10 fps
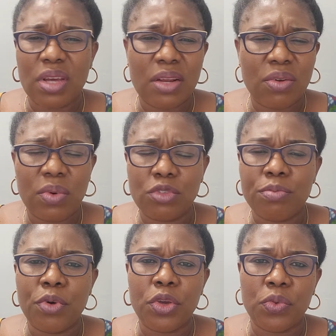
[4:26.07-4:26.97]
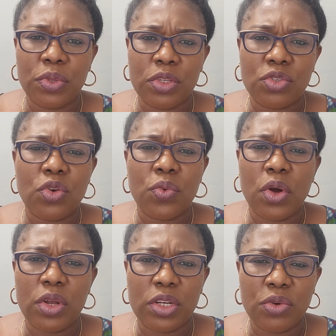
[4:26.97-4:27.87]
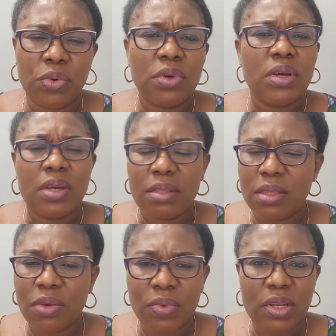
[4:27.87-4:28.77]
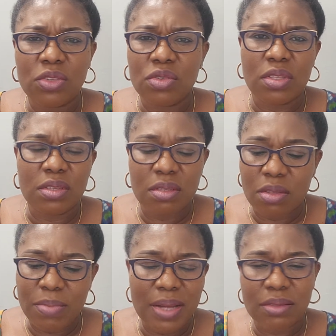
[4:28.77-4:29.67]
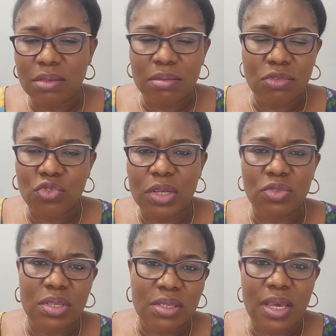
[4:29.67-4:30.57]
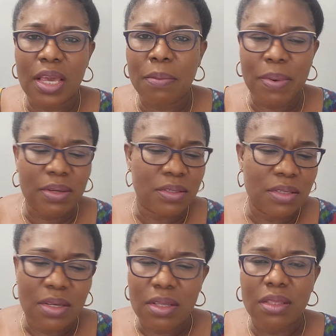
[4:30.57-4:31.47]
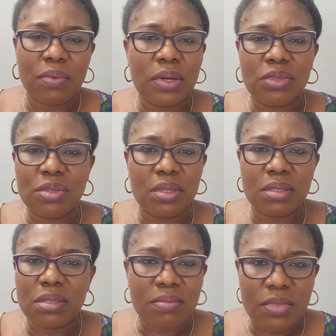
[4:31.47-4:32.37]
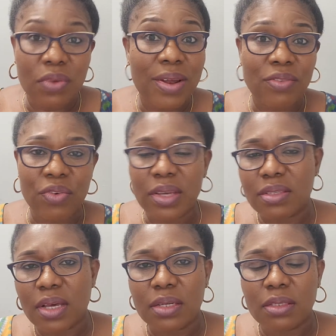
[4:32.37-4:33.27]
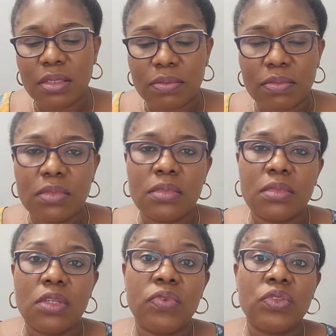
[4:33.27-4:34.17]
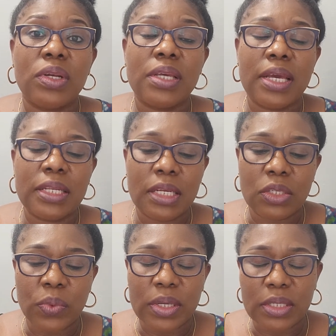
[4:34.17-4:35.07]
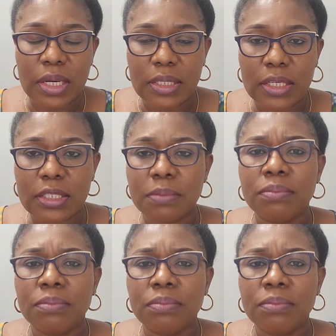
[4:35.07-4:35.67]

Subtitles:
I don't want to bore you with the story. We already know they went into this. The man tried to escape, and they went into this rat race, and eventually ended the way it ended.